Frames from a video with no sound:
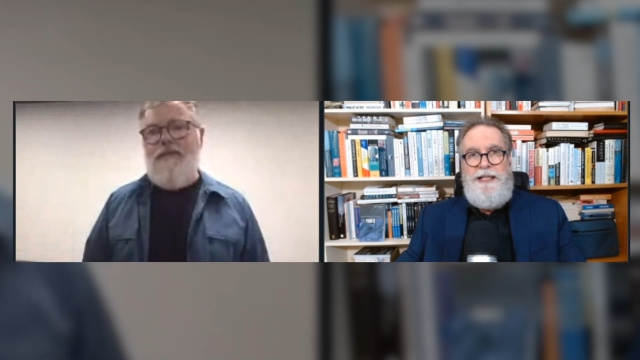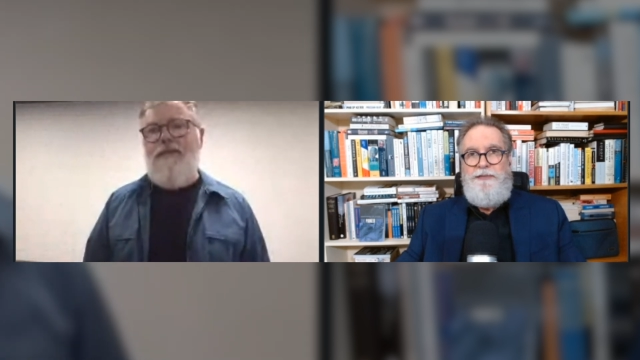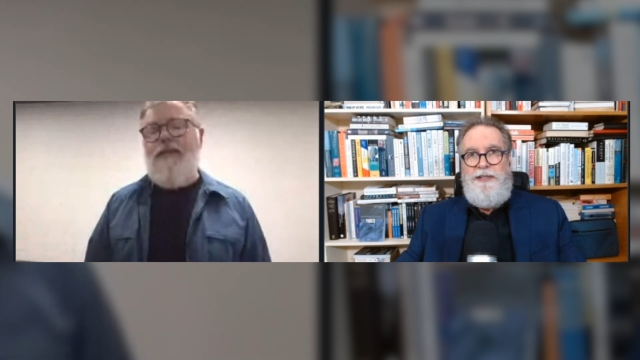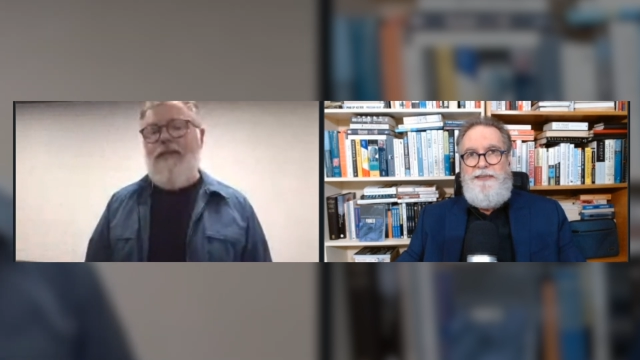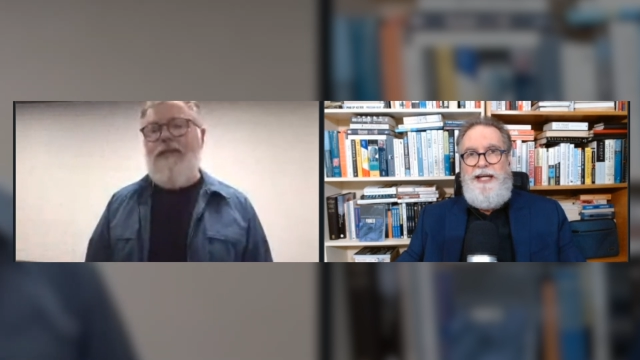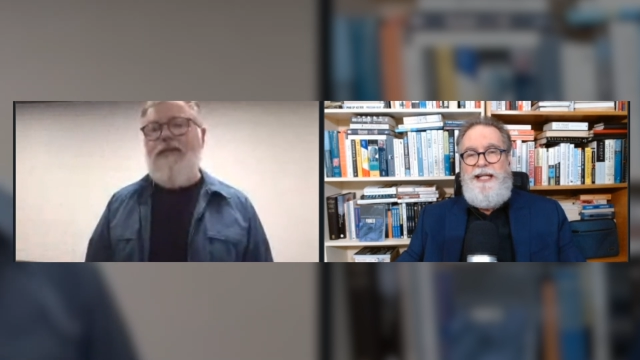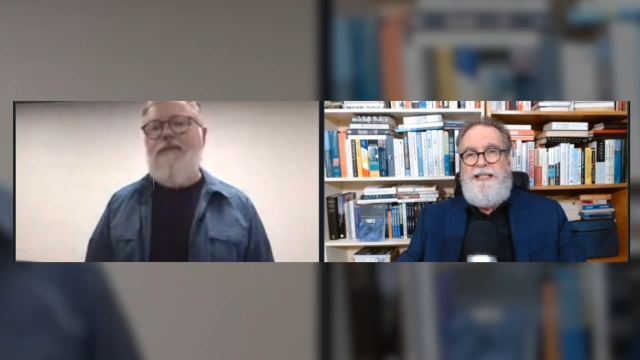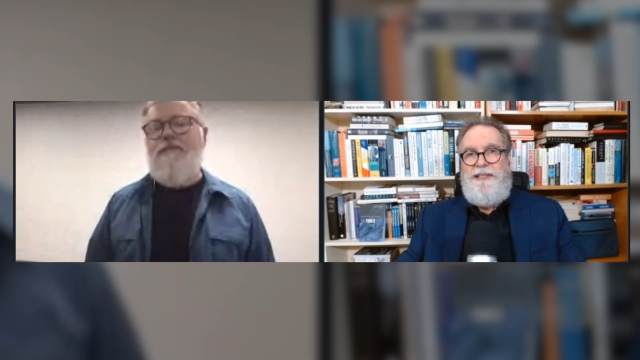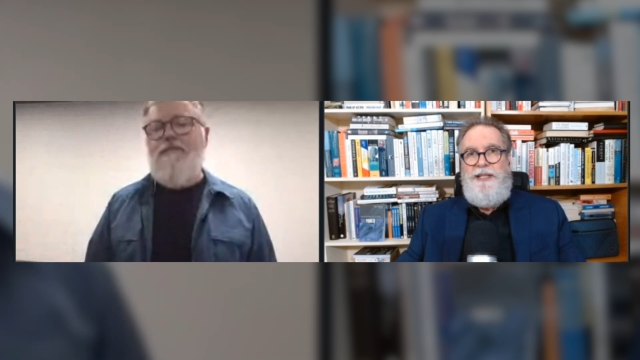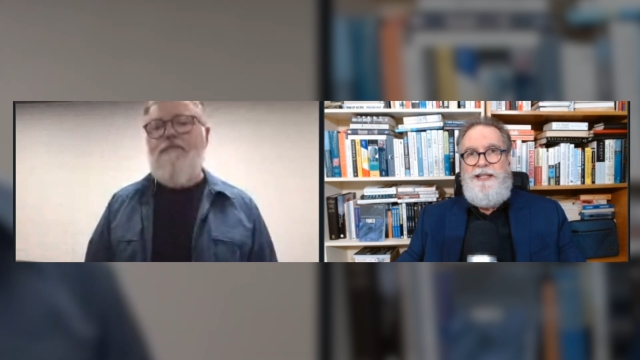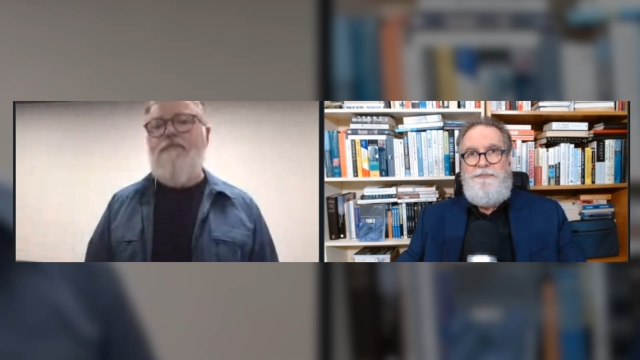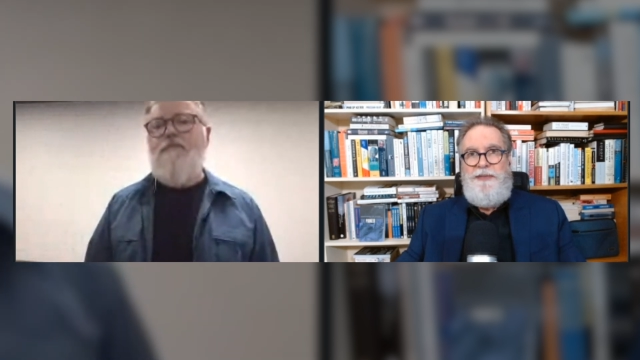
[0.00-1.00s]
Speaker 1: of that yeah, is yeah. we
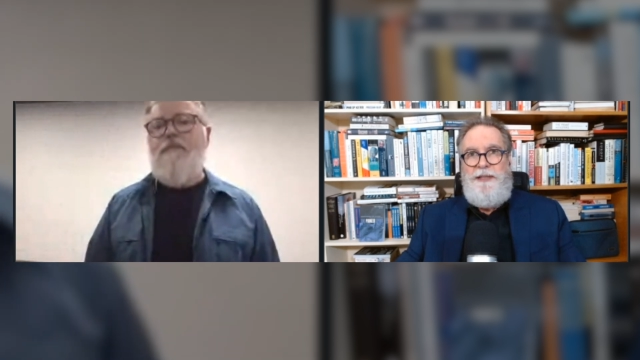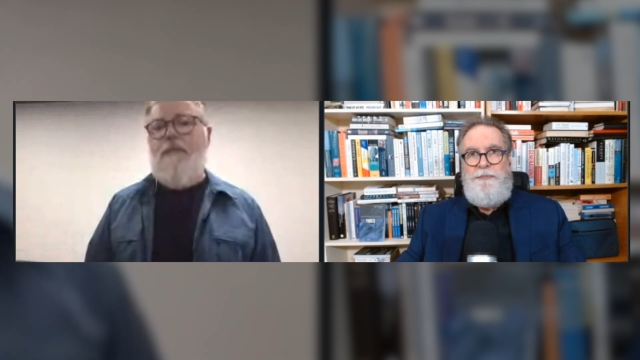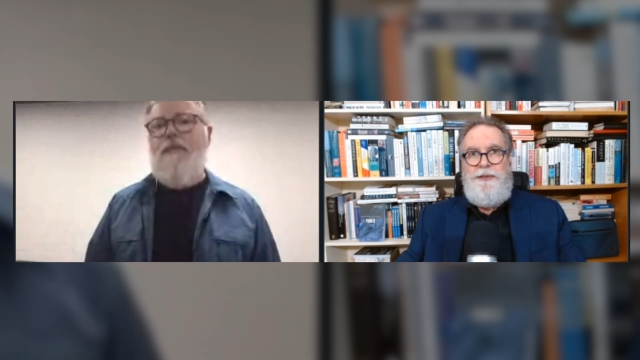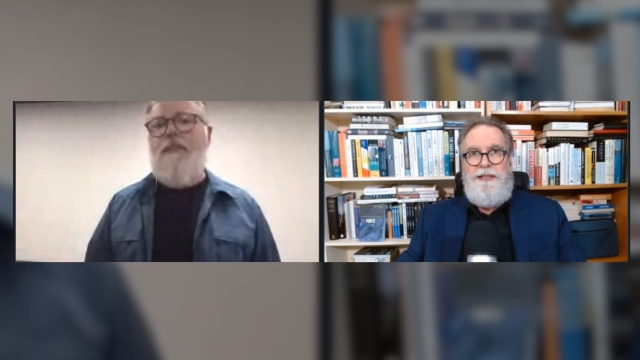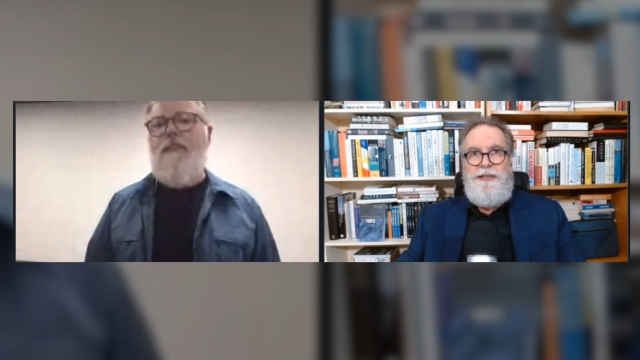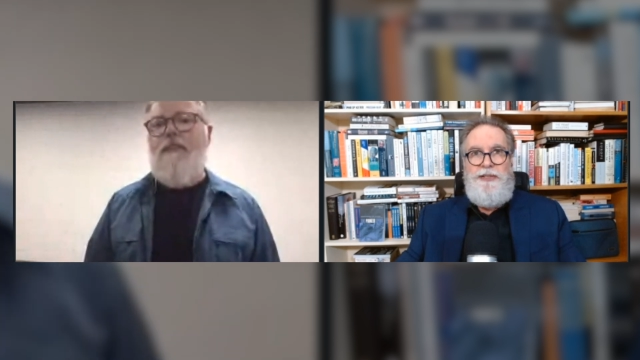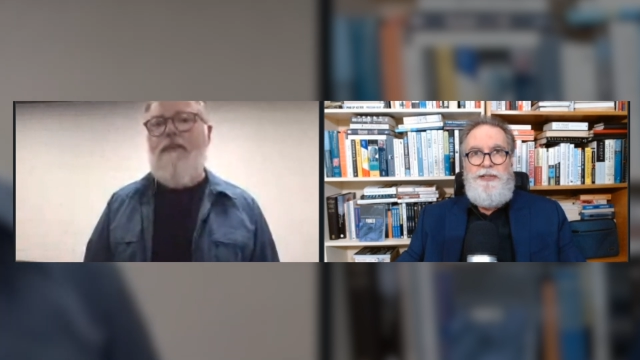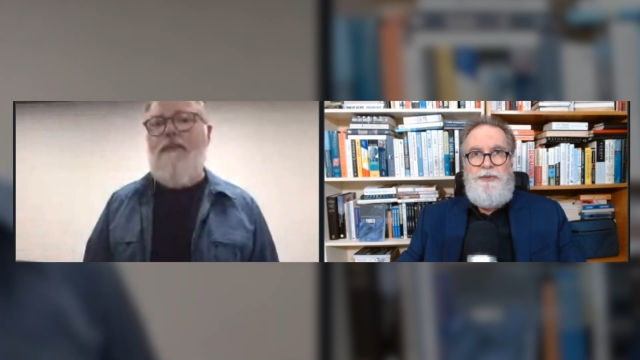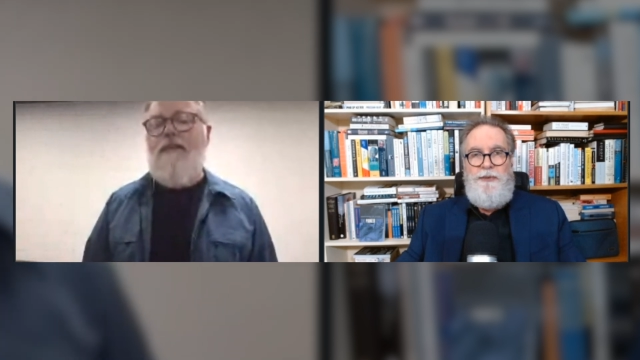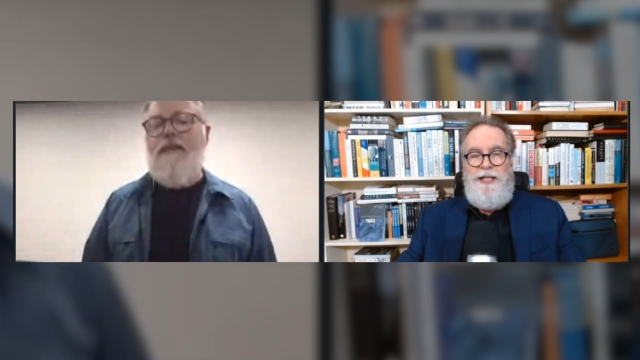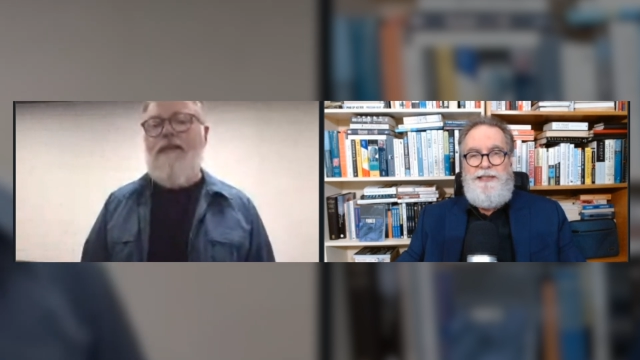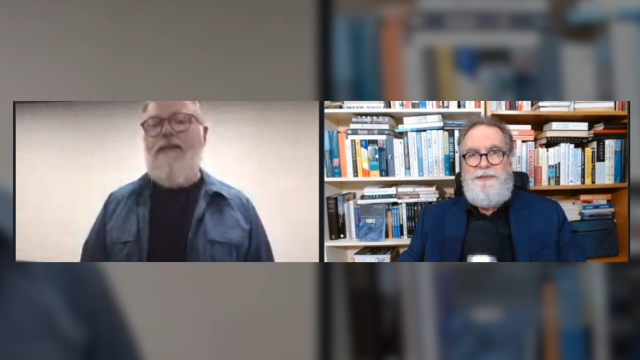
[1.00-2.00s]
have people in the
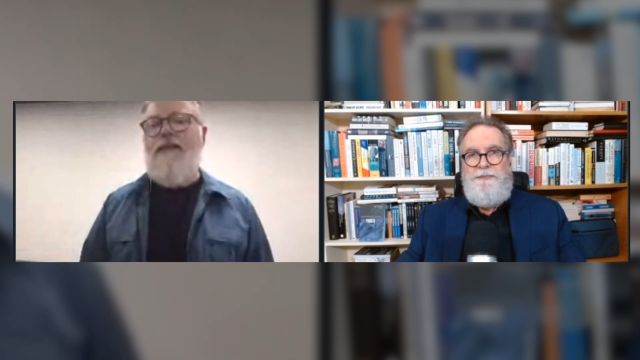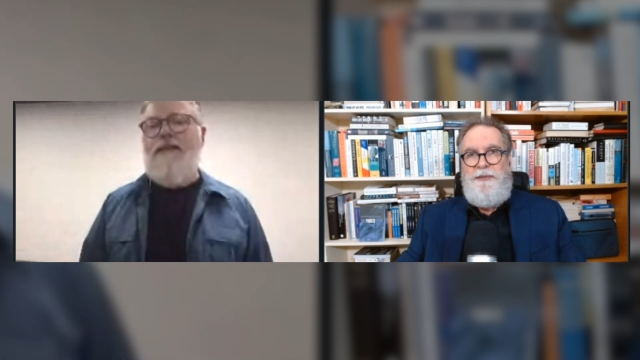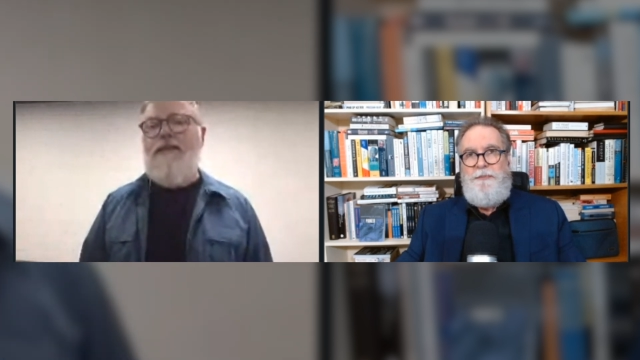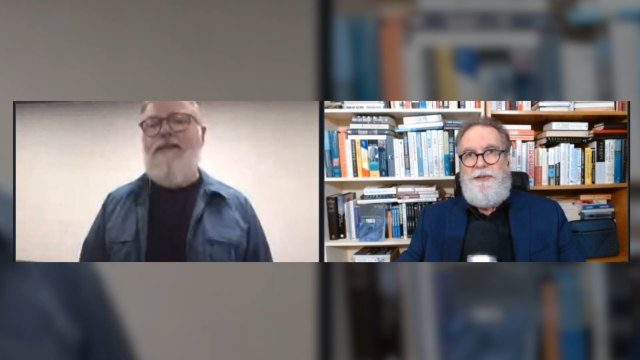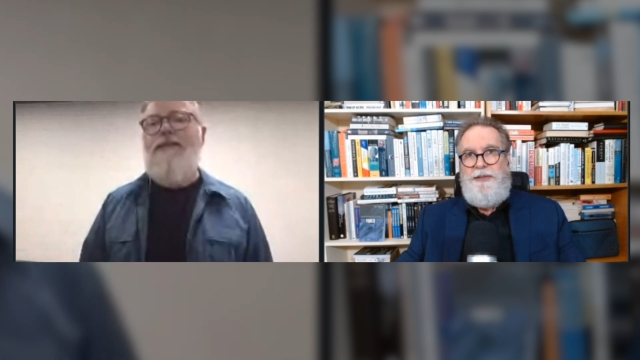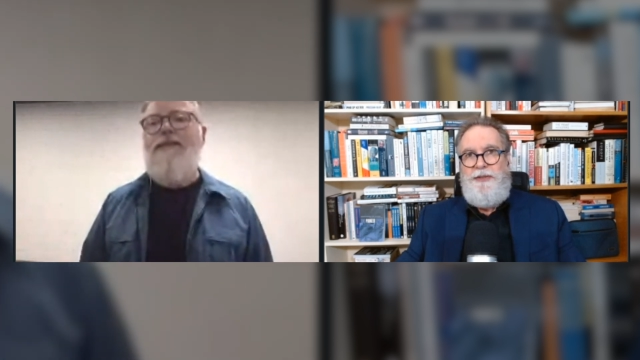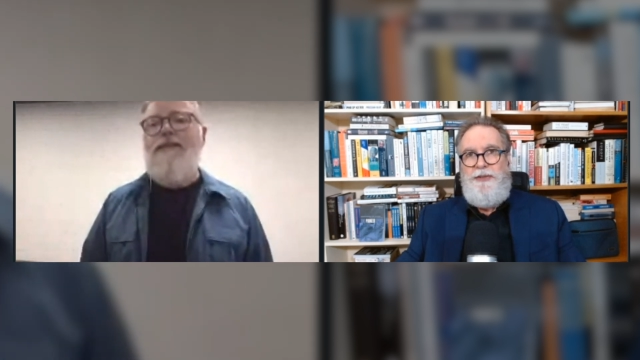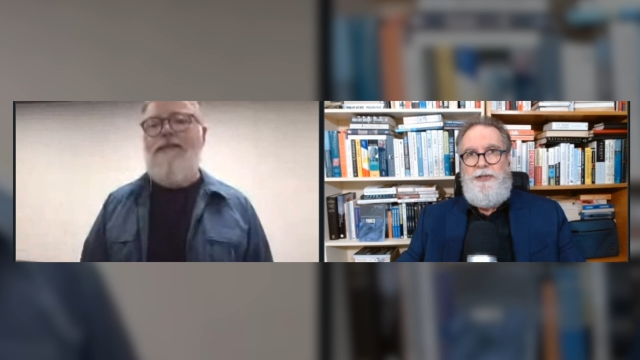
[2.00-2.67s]
US, people in Europe,